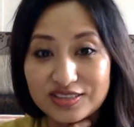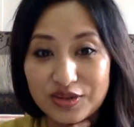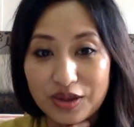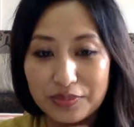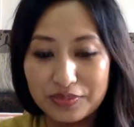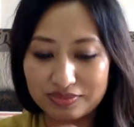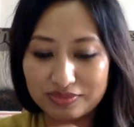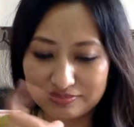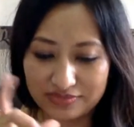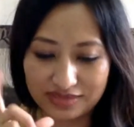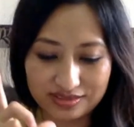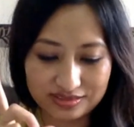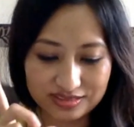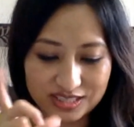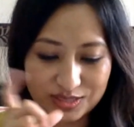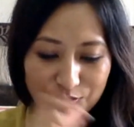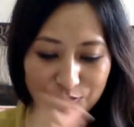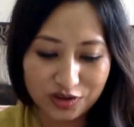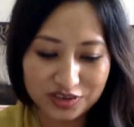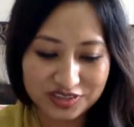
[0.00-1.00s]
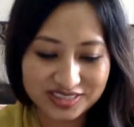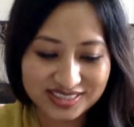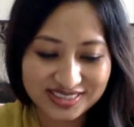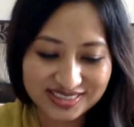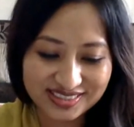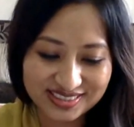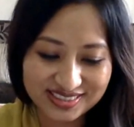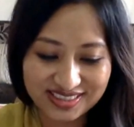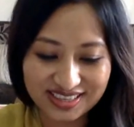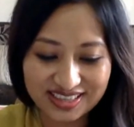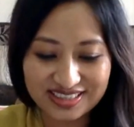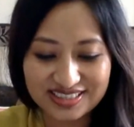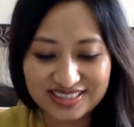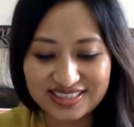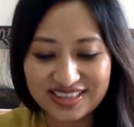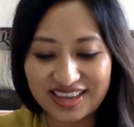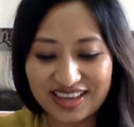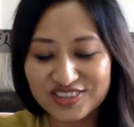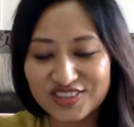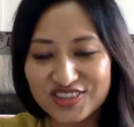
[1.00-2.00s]
so I'm a little small in
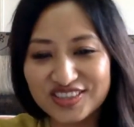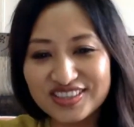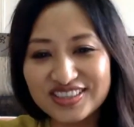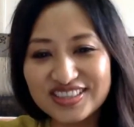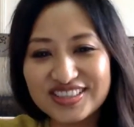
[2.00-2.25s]
stature.